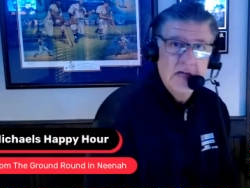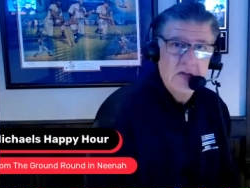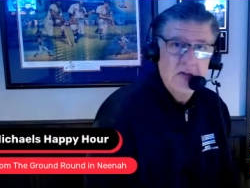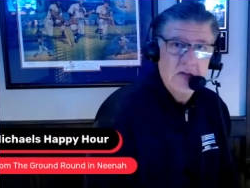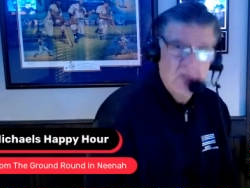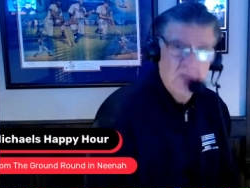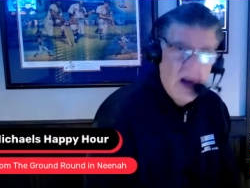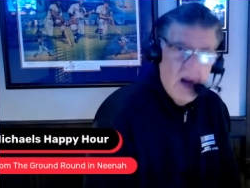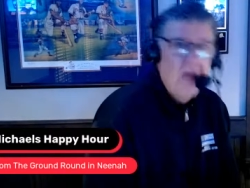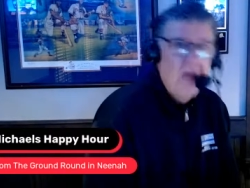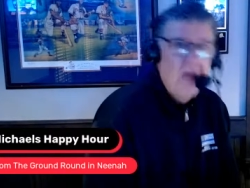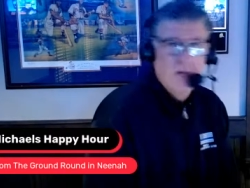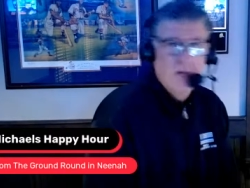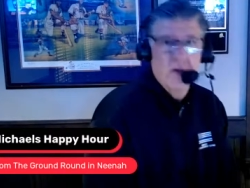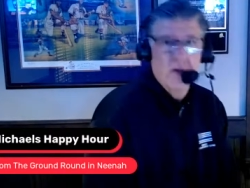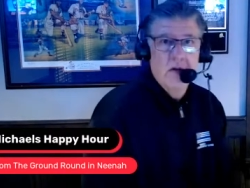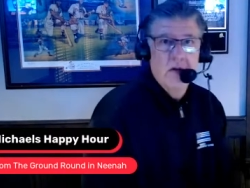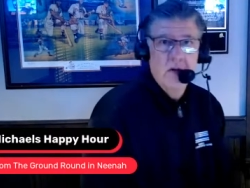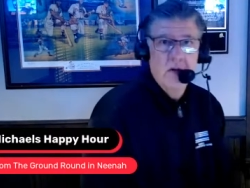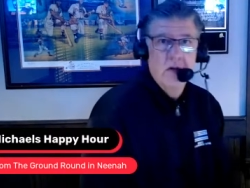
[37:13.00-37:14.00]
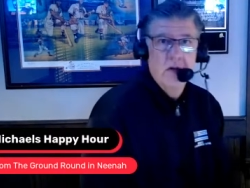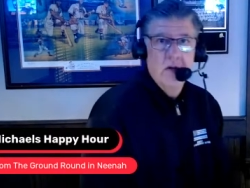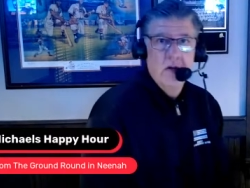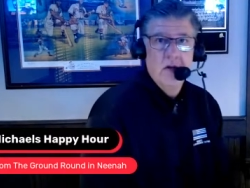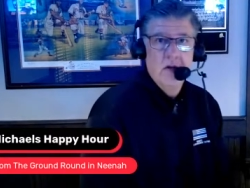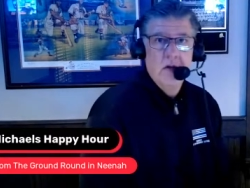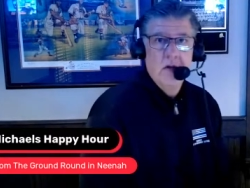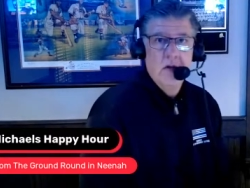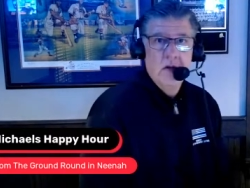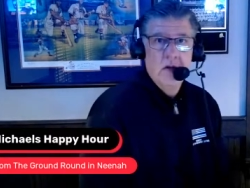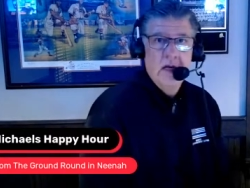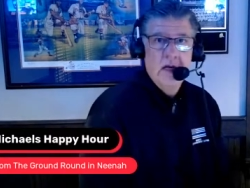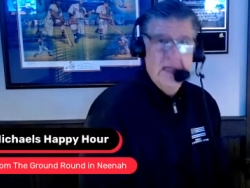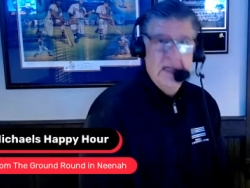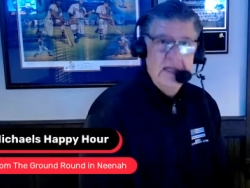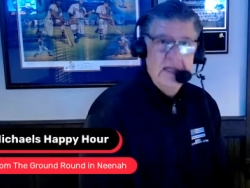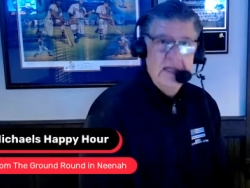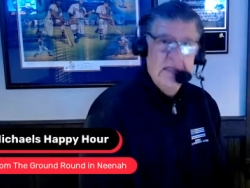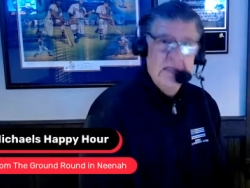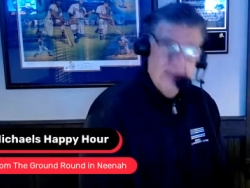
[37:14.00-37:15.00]
driver in
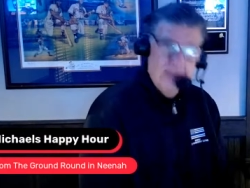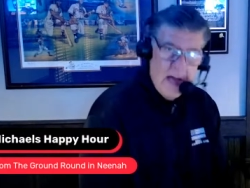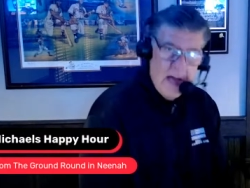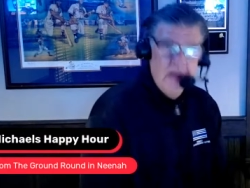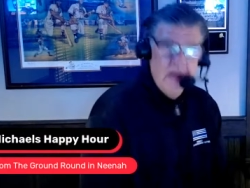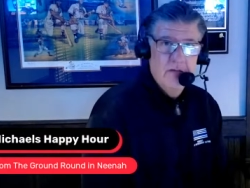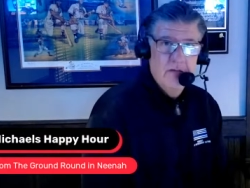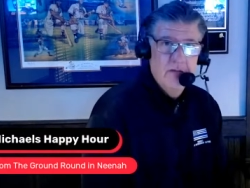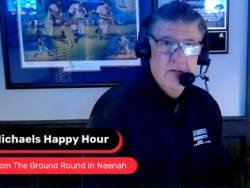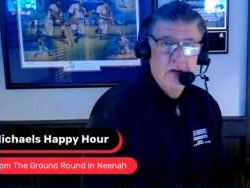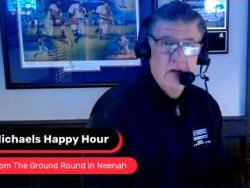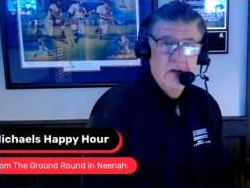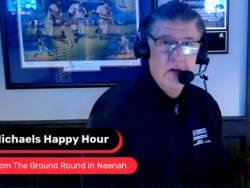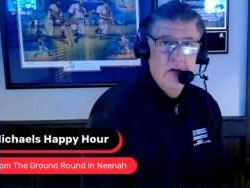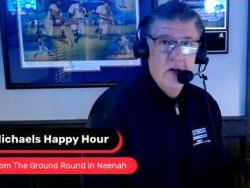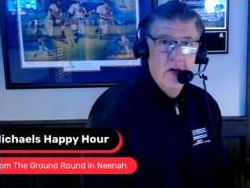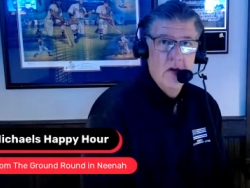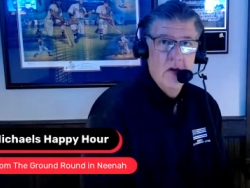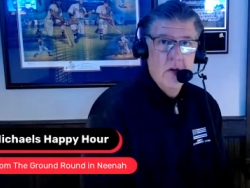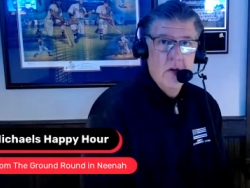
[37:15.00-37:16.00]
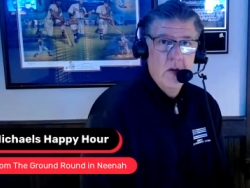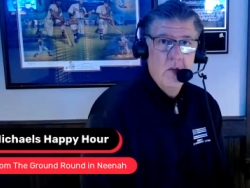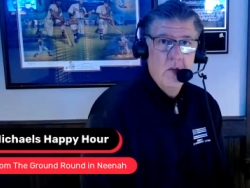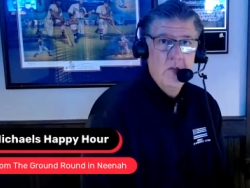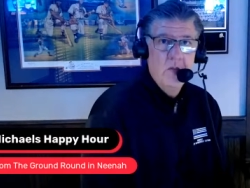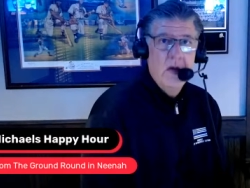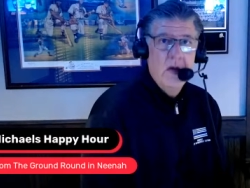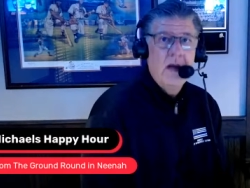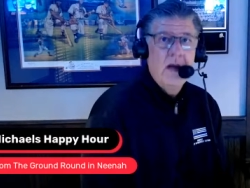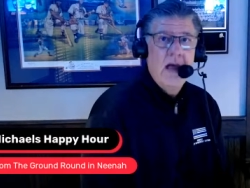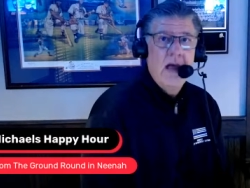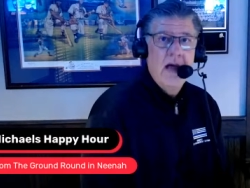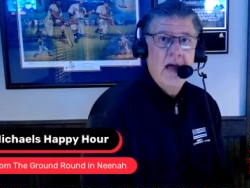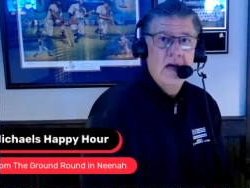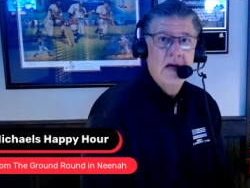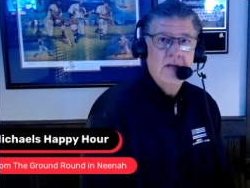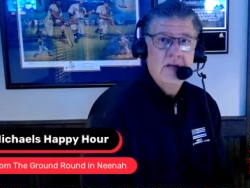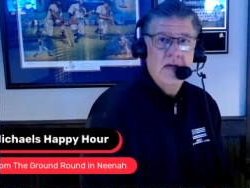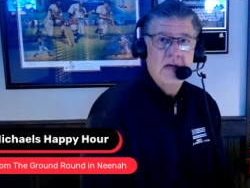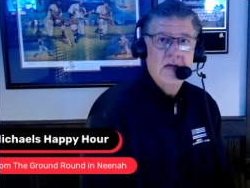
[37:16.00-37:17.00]
his life, but
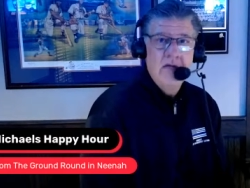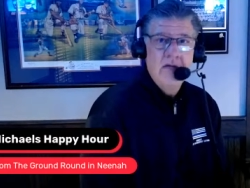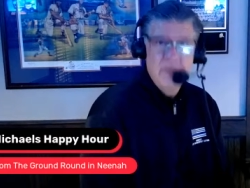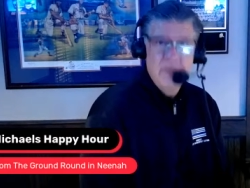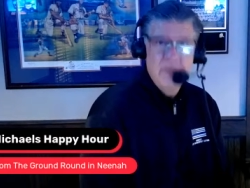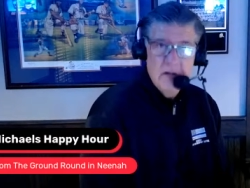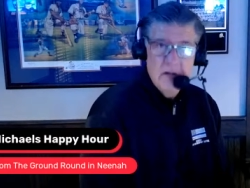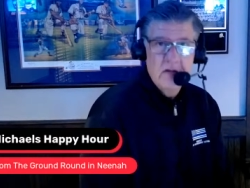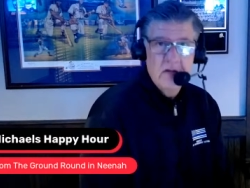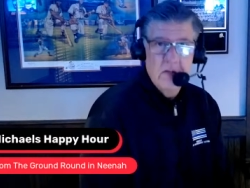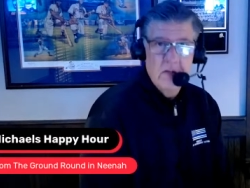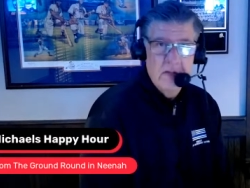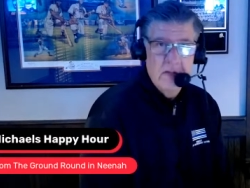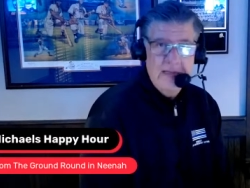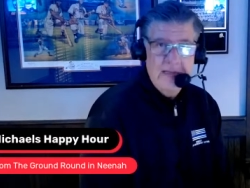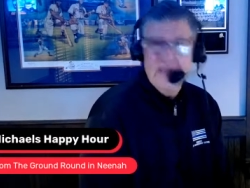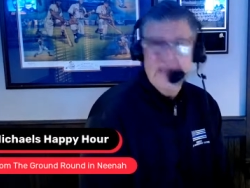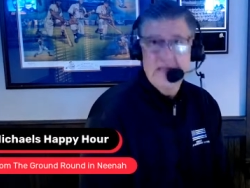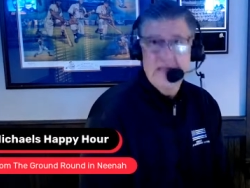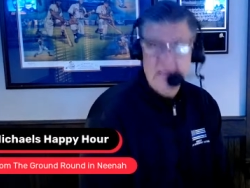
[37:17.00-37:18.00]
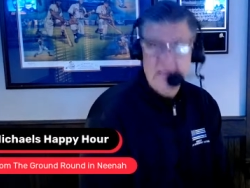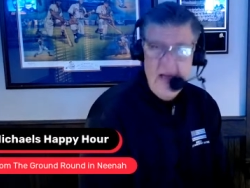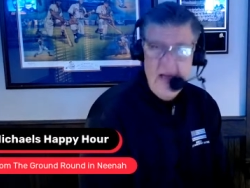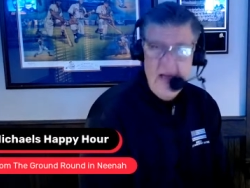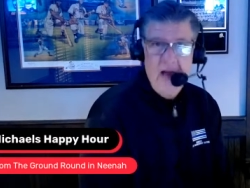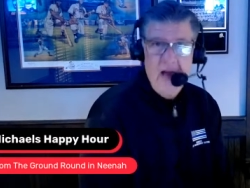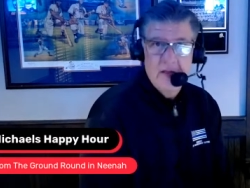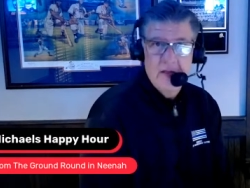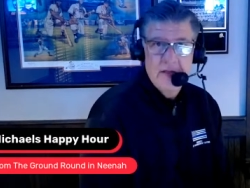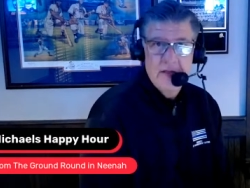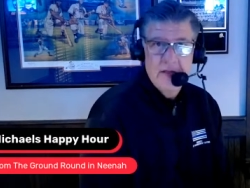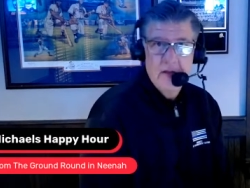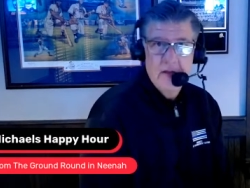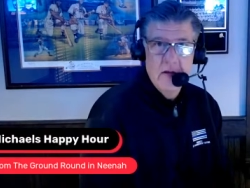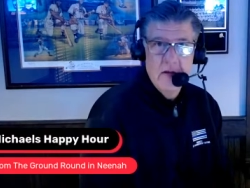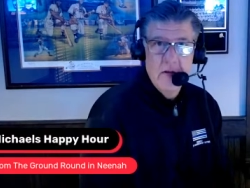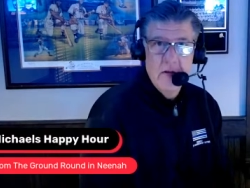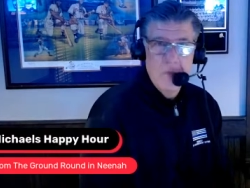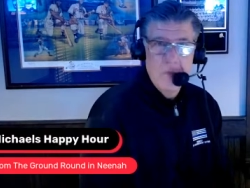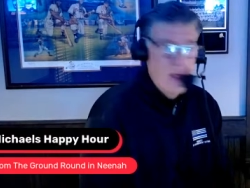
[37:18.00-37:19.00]
as a victim in his death,
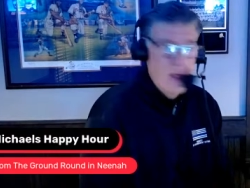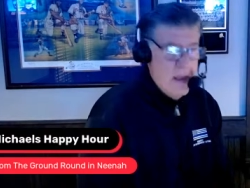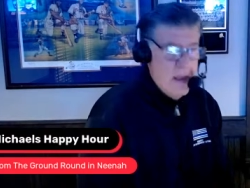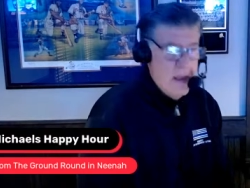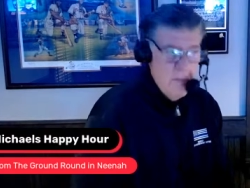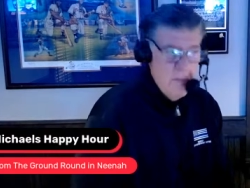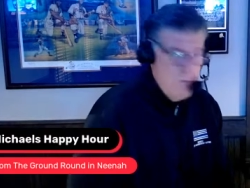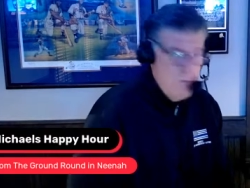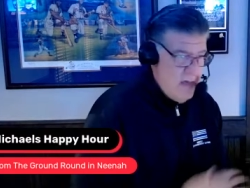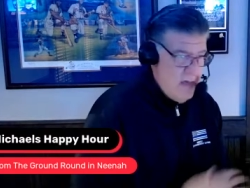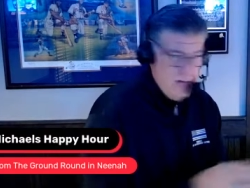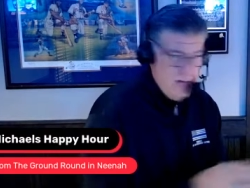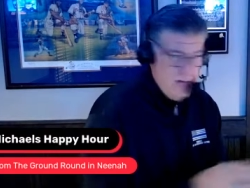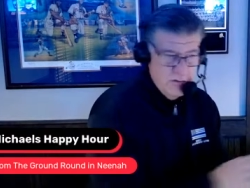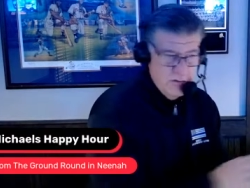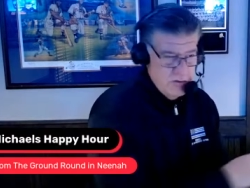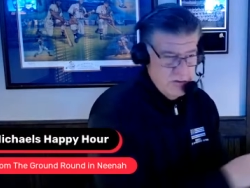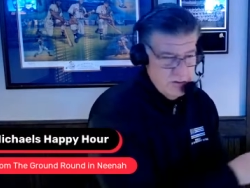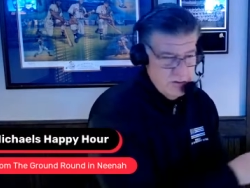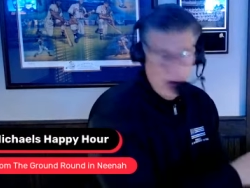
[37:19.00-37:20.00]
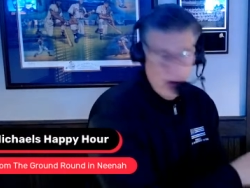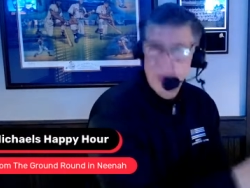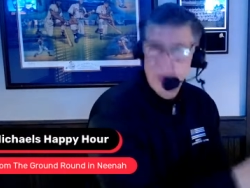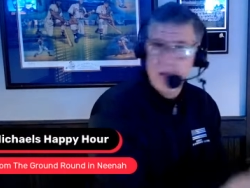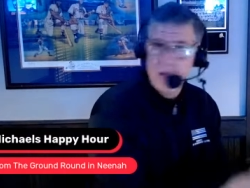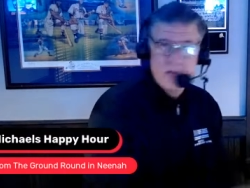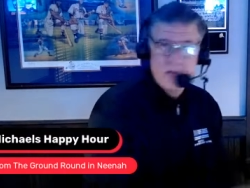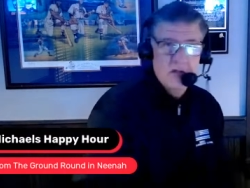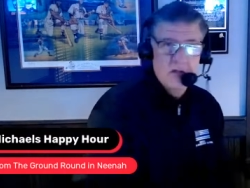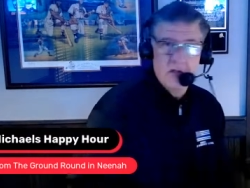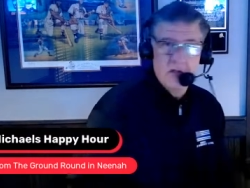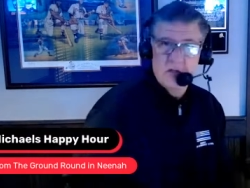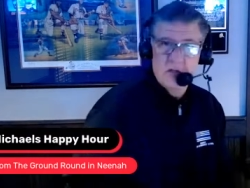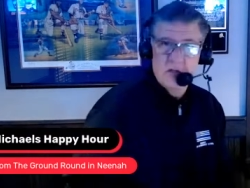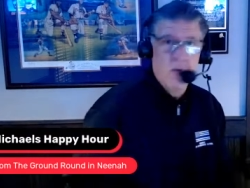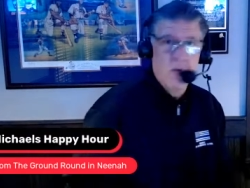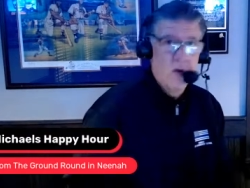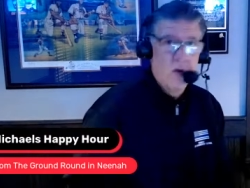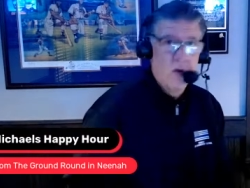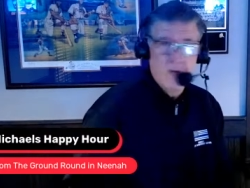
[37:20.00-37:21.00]
meant so much to the
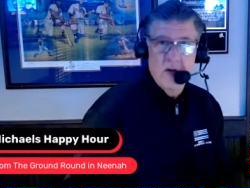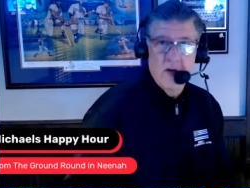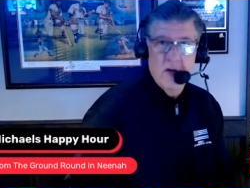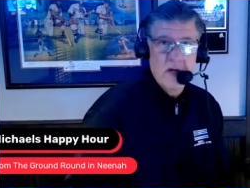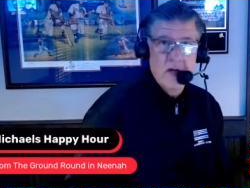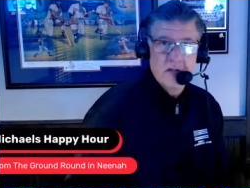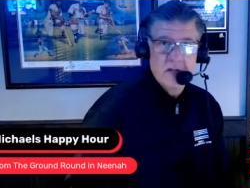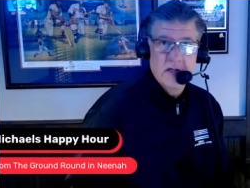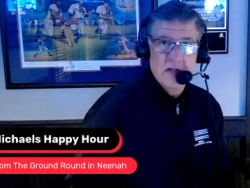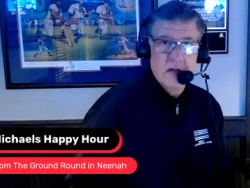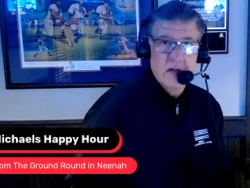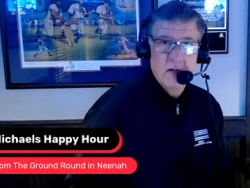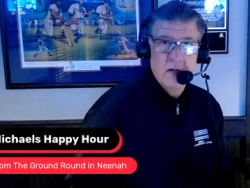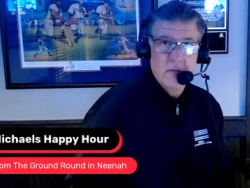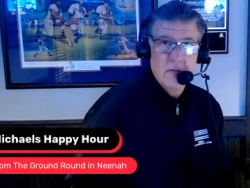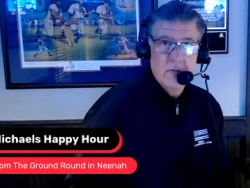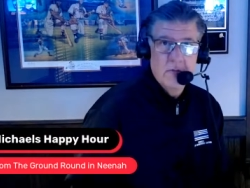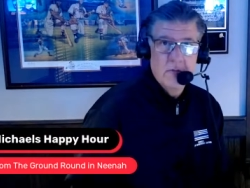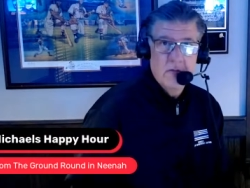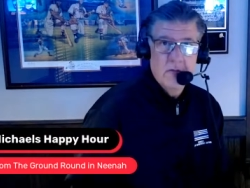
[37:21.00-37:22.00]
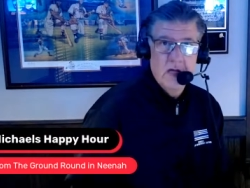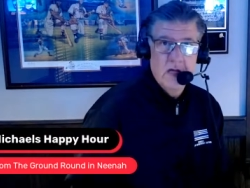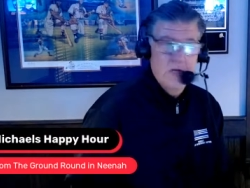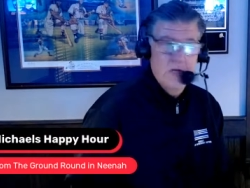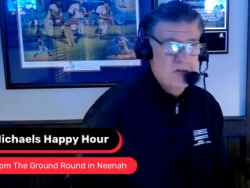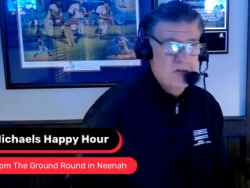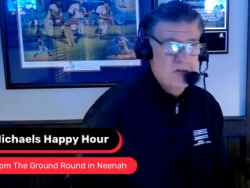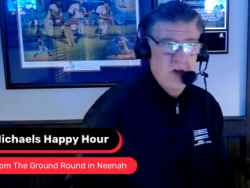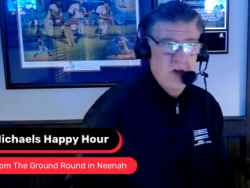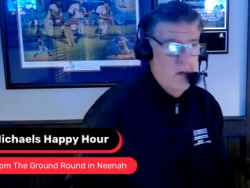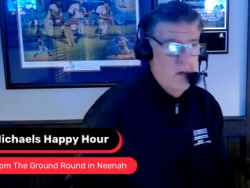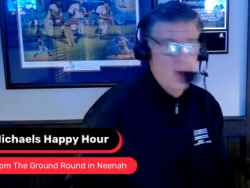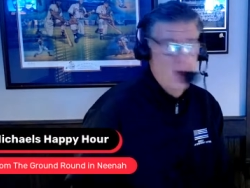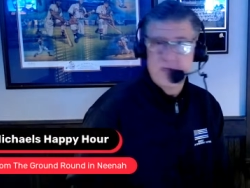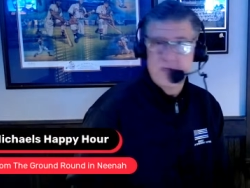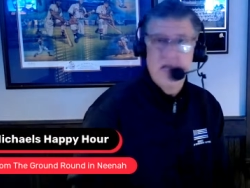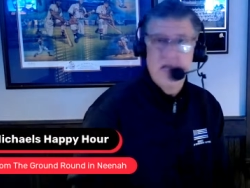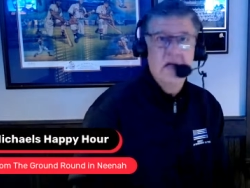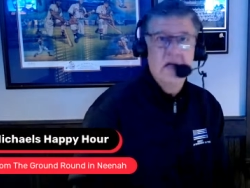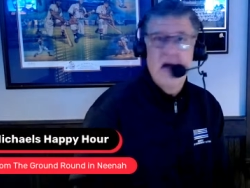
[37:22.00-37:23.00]
sport of racing. It's
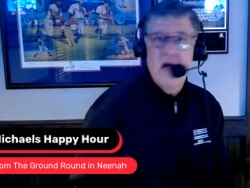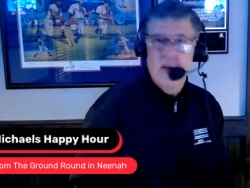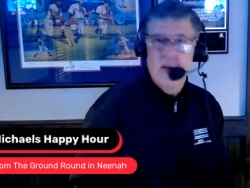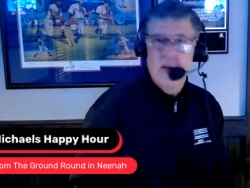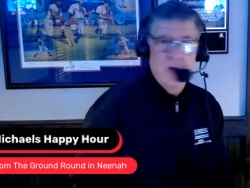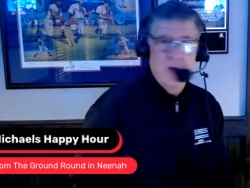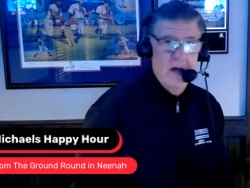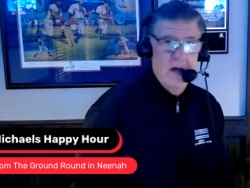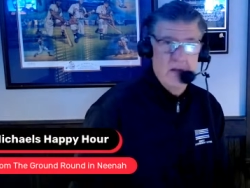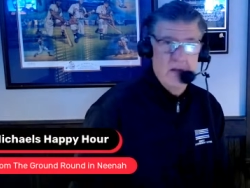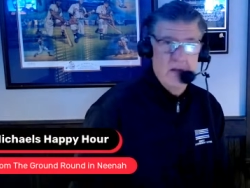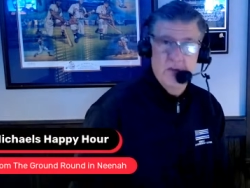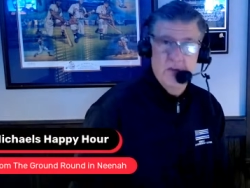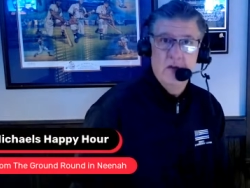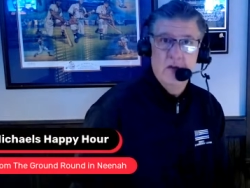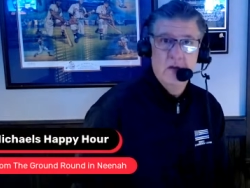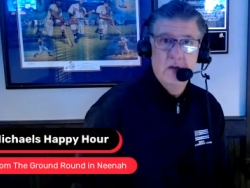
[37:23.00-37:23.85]
almost incomprehensible.